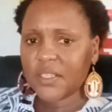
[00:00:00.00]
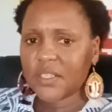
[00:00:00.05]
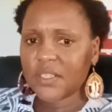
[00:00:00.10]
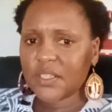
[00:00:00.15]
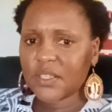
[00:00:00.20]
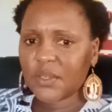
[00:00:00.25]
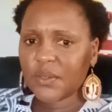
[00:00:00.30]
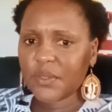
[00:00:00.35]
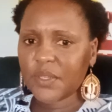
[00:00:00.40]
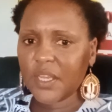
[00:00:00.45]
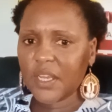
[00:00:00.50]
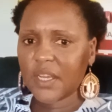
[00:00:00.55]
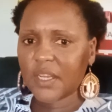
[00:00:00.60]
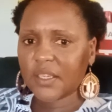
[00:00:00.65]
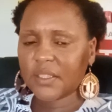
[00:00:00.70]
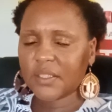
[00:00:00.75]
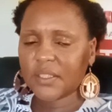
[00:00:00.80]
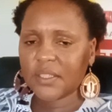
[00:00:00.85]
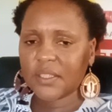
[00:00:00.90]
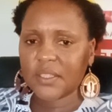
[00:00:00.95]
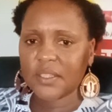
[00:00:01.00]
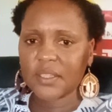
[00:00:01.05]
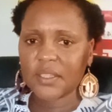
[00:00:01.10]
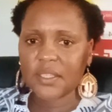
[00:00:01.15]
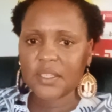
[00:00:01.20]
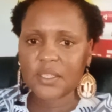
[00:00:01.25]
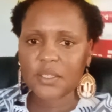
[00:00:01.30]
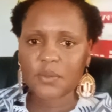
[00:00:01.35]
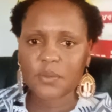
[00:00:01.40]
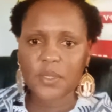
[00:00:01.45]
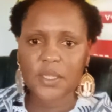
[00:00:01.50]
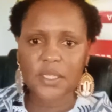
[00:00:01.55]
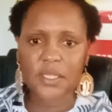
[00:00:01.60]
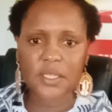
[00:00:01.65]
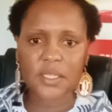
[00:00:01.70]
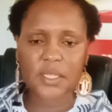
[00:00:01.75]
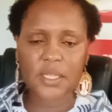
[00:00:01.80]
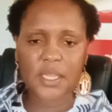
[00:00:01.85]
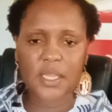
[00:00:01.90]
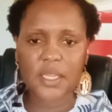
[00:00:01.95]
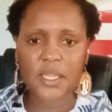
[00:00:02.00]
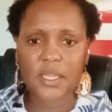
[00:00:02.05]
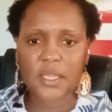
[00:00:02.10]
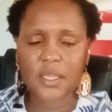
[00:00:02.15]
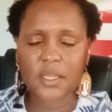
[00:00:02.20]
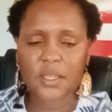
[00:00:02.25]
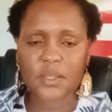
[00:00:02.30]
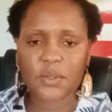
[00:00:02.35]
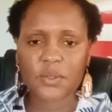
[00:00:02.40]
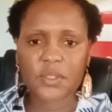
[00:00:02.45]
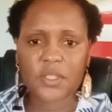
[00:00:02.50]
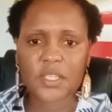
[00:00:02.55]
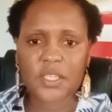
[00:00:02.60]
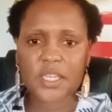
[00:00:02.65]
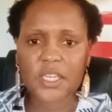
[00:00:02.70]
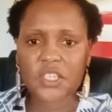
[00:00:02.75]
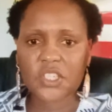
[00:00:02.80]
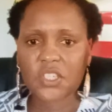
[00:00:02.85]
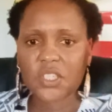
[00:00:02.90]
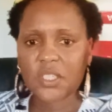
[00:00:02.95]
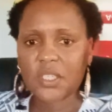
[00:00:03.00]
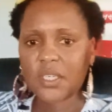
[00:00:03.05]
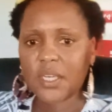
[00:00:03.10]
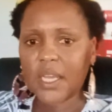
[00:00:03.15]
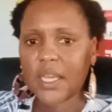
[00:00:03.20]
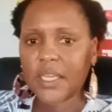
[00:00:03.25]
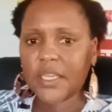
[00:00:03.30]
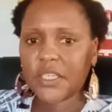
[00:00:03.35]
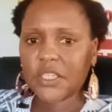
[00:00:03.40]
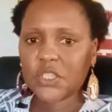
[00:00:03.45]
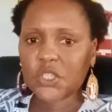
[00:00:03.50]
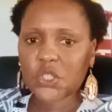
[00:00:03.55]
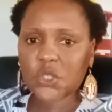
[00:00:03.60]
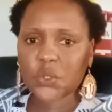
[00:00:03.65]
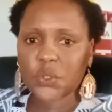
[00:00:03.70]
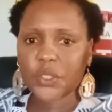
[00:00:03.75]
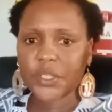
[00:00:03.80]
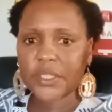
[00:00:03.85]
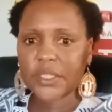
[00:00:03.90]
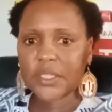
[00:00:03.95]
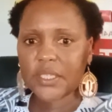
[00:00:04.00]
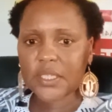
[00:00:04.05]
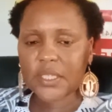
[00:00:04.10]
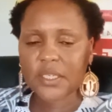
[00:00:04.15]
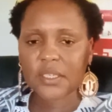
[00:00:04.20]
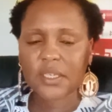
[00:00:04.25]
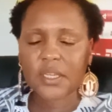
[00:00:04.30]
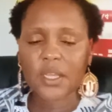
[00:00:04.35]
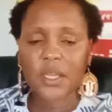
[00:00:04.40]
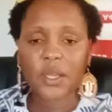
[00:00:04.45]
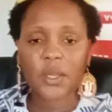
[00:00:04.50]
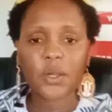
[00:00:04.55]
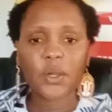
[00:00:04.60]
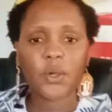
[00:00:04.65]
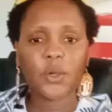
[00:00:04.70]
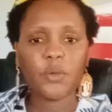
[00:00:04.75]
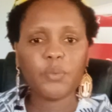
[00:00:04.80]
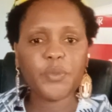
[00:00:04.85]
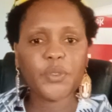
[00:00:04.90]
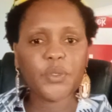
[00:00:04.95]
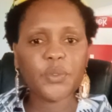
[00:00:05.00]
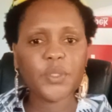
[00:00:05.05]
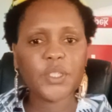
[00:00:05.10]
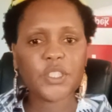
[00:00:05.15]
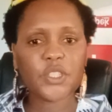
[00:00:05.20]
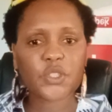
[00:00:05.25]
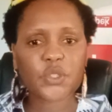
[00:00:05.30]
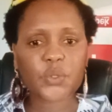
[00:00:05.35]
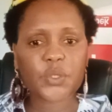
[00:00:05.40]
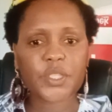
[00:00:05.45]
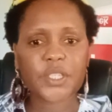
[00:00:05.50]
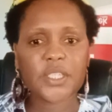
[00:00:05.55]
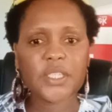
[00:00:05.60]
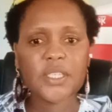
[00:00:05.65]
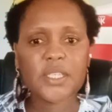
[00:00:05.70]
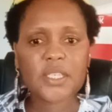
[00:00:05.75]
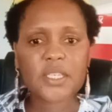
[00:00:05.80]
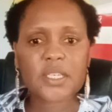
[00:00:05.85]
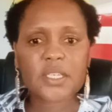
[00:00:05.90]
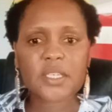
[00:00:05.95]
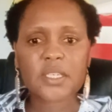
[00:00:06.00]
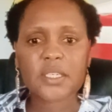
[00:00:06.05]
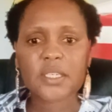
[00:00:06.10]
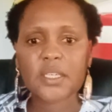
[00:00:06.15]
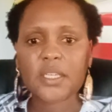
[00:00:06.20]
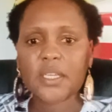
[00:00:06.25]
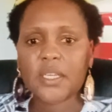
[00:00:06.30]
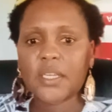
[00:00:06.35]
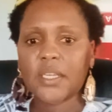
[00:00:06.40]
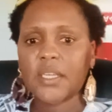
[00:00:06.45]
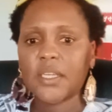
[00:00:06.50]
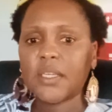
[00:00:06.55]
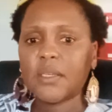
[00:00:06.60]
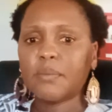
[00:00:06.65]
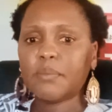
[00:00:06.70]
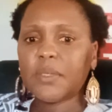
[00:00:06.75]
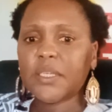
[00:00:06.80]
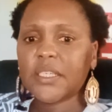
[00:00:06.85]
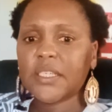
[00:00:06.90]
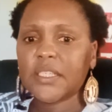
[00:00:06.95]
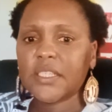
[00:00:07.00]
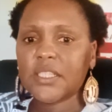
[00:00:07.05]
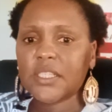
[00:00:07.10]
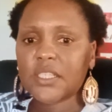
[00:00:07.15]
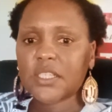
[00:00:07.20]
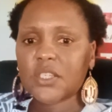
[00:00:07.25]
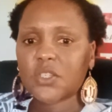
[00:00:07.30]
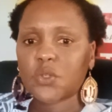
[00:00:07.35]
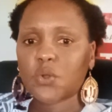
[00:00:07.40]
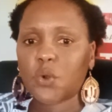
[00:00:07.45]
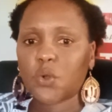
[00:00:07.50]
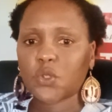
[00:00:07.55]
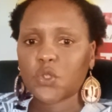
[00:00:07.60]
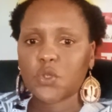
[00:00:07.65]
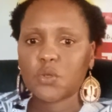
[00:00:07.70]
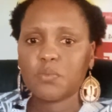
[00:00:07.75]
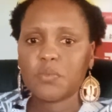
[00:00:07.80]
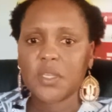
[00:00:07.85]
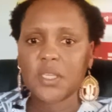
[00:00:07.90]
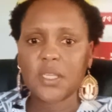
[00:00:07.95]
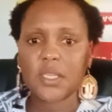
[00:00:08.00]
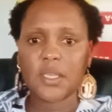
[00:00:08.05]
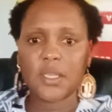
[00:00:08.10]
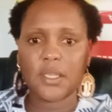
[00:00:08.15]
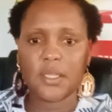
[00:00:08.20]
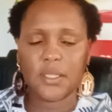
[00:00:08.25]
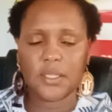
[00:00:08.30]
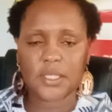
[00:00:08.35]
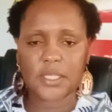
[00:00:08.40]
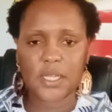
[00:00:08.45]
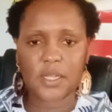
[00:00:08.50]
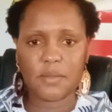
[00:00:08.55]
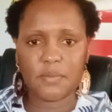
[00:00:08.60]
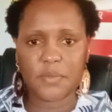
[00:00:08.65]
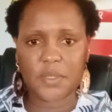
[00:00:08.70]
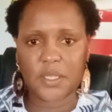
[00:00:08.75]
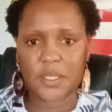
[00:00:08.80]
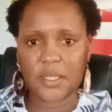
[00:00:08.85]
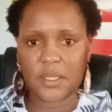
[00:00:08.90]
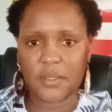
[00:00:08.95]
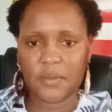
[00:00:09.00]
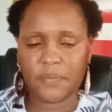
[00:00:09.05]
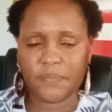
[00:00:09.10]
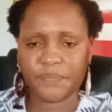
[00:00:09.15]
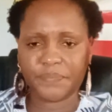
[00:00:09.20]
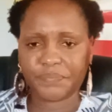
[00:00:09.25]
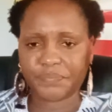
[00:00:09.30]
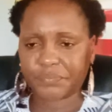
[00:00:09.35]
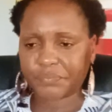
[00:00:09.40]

so yeah this was a good session I enjoyed it hope you enjoyed it please talk to me tell me